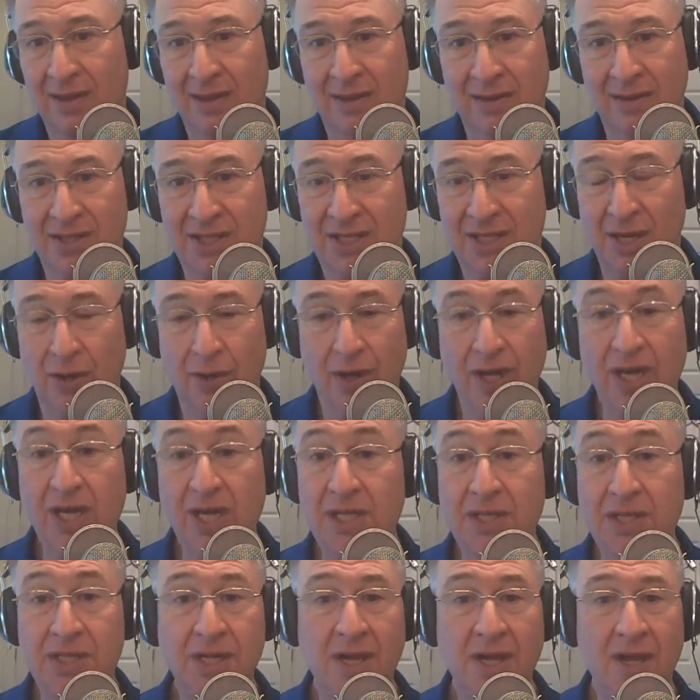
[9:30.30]

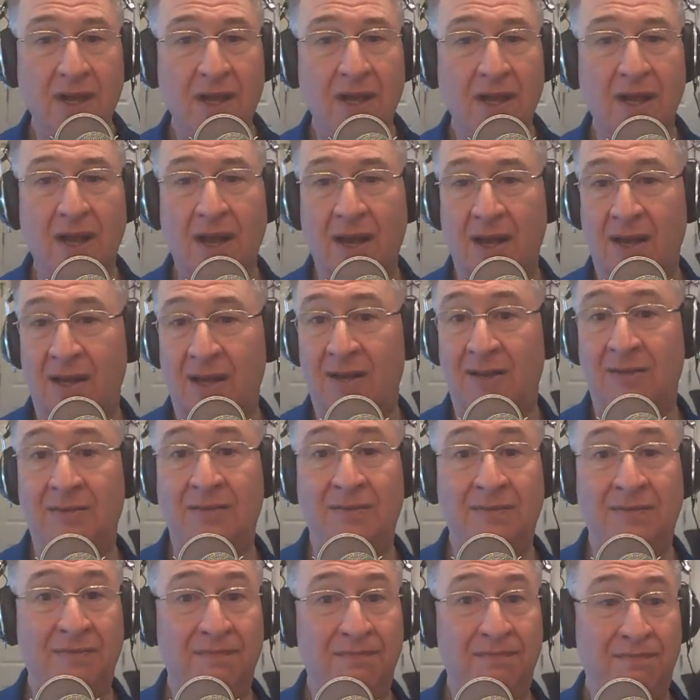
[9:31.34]
series,
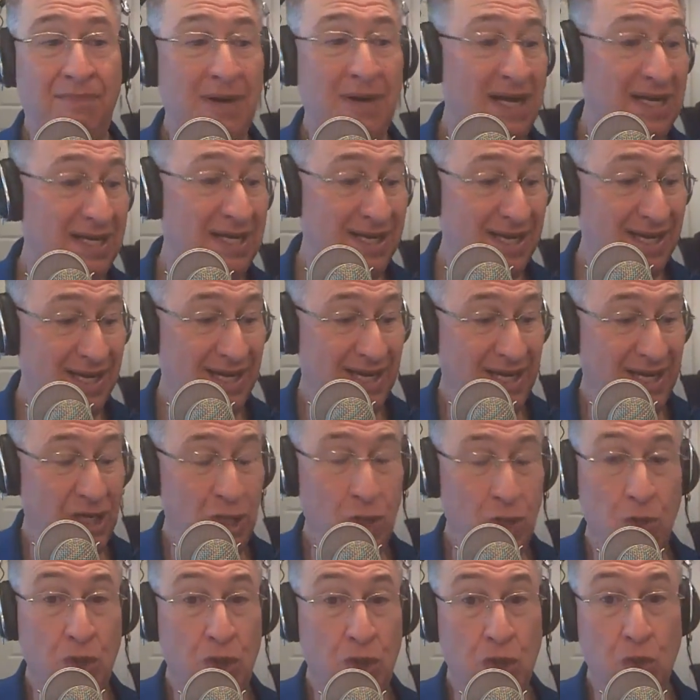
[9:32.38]
but
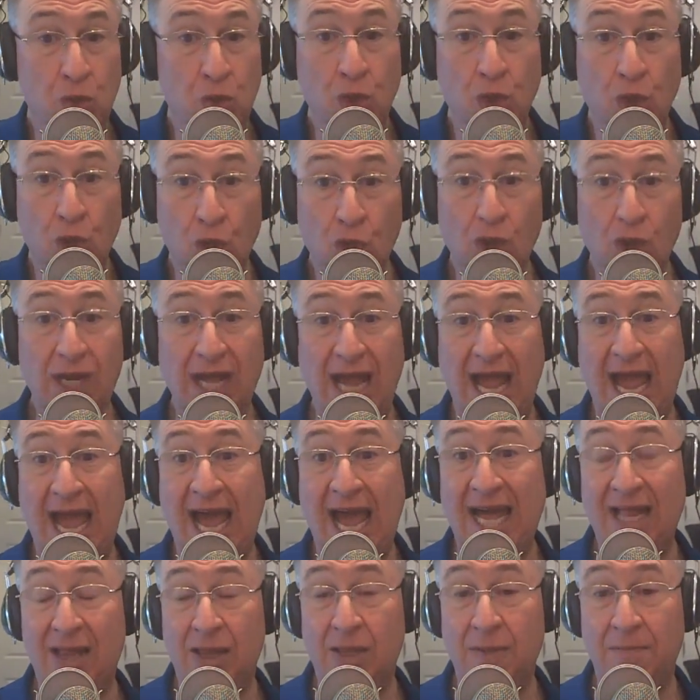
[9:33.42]
you look
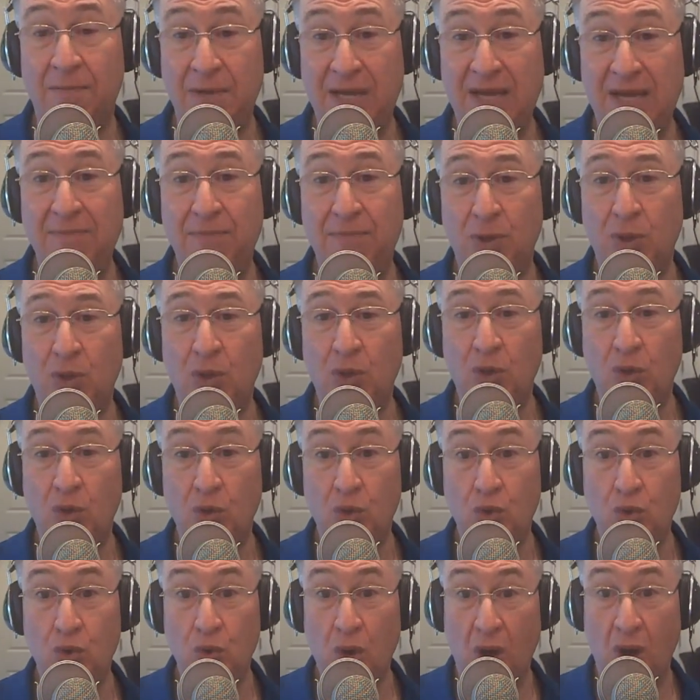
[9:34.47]
at the people
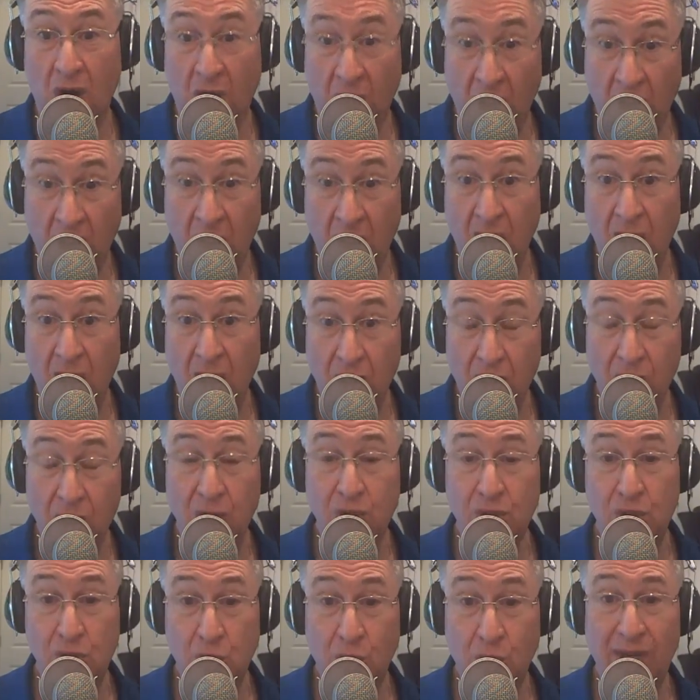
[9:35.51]
who are
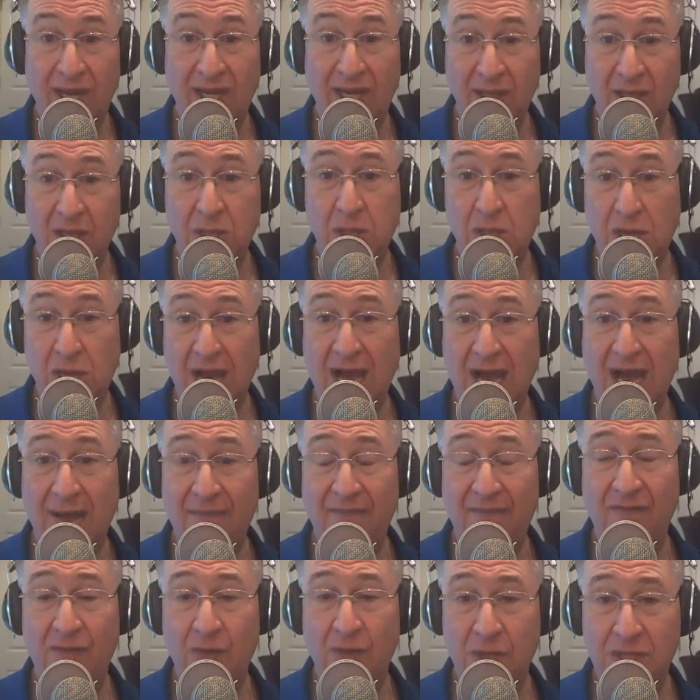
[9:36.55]
doing the
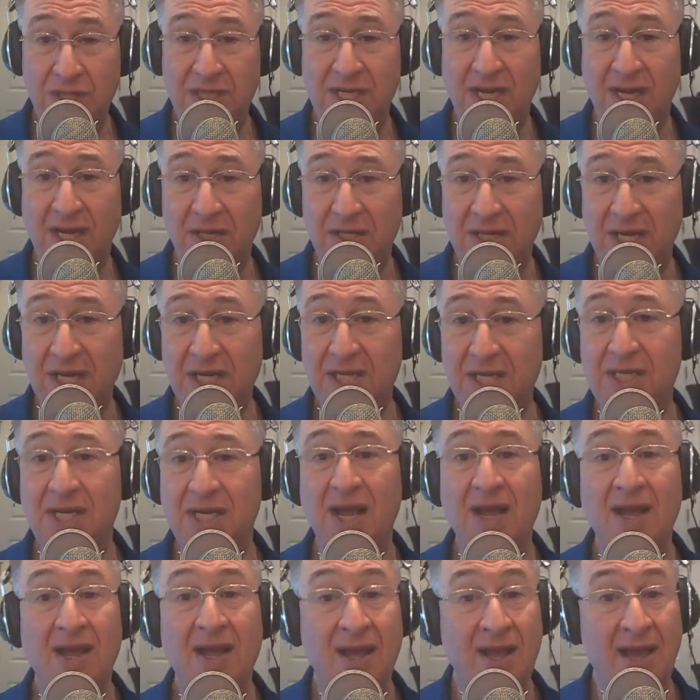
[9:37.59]
job for the Celtics,
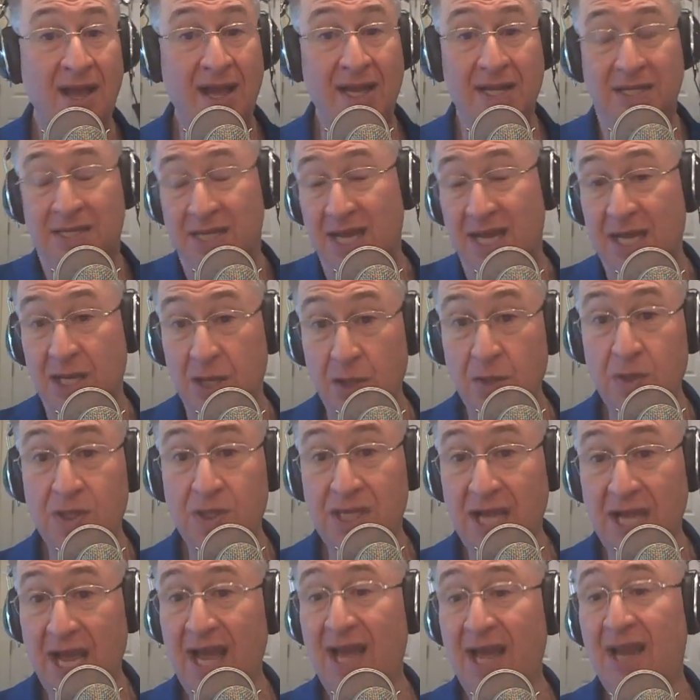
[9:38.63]
and it's like you
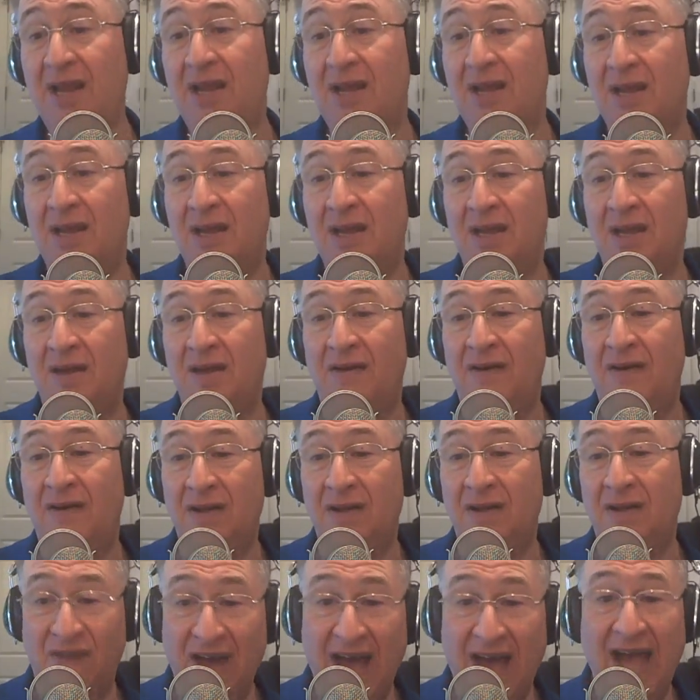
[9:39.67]
said,
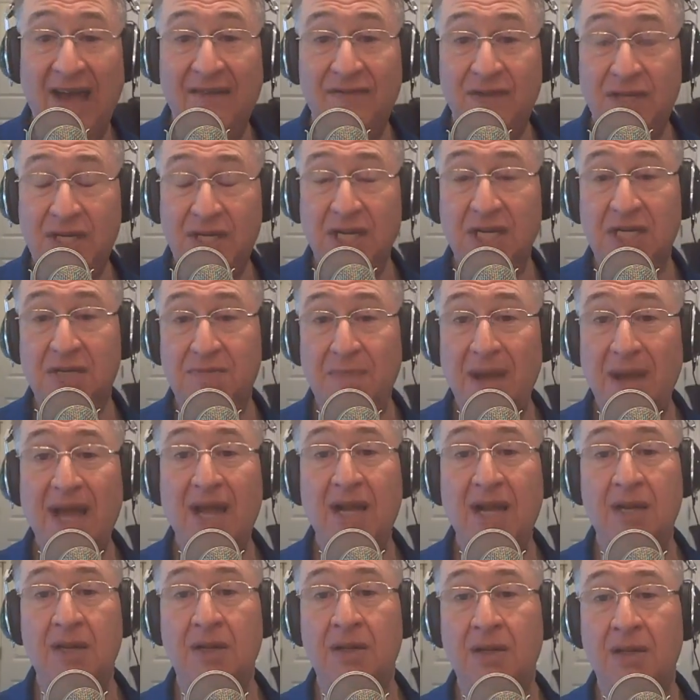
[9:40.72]
it's 5-6
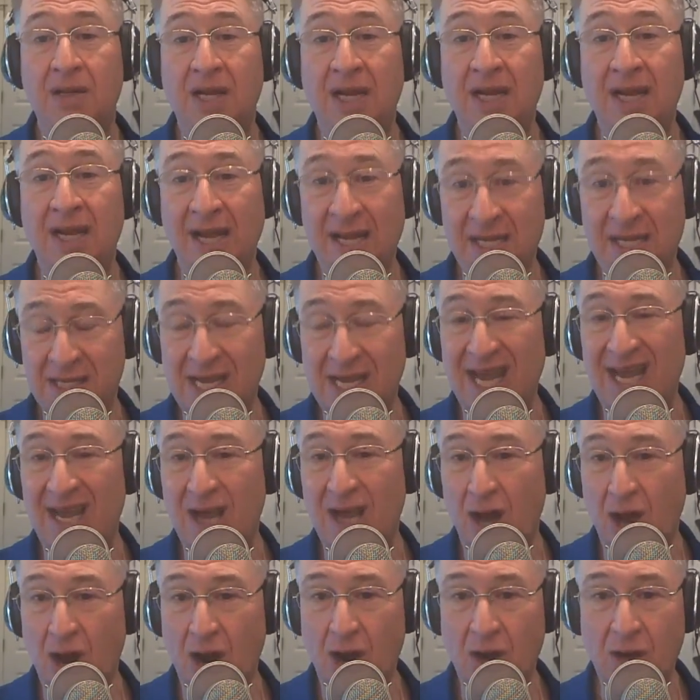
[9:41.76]
men. It's
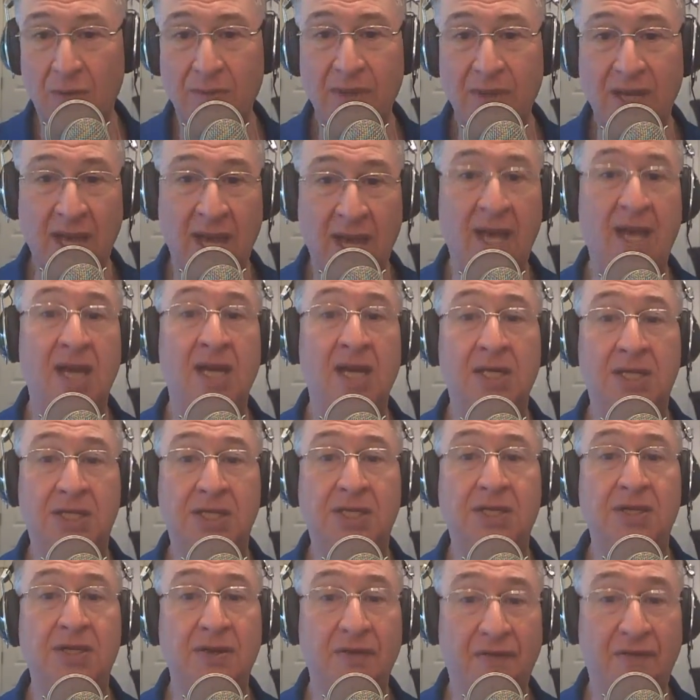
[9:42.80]
like army ants
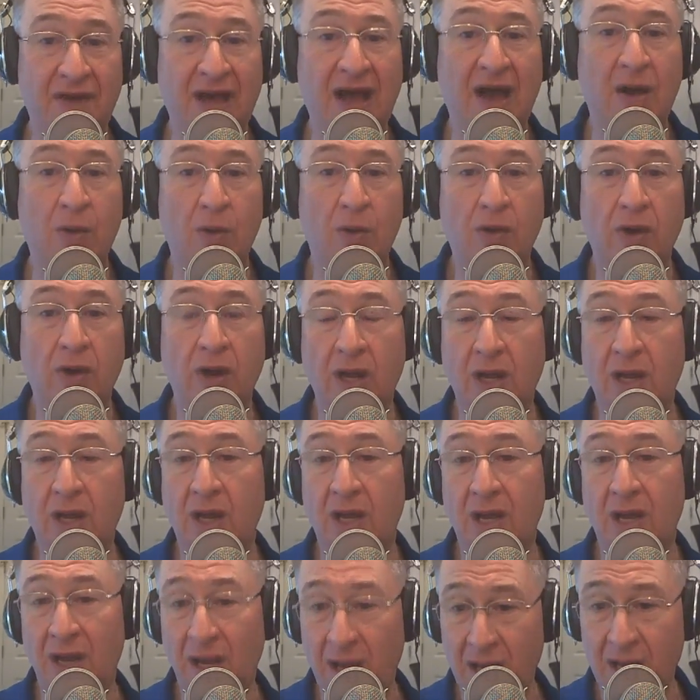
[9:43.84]
devouring
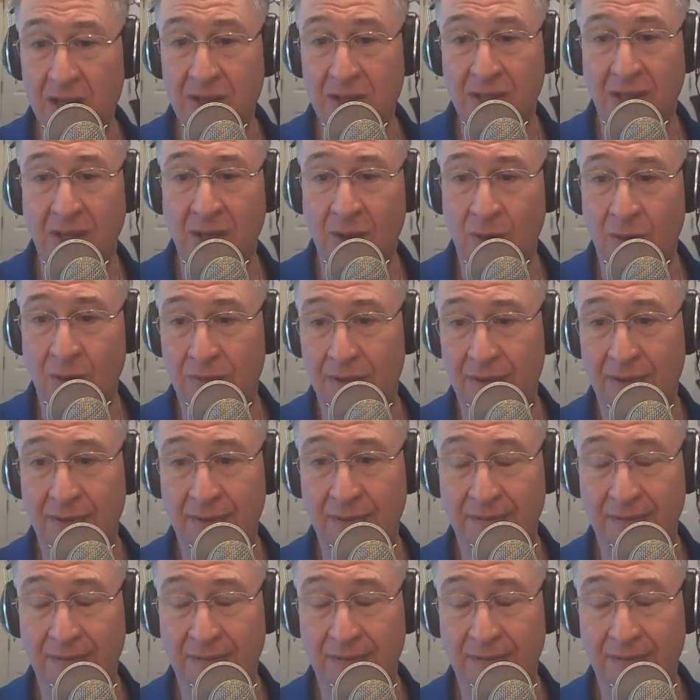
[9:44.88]
an antelope.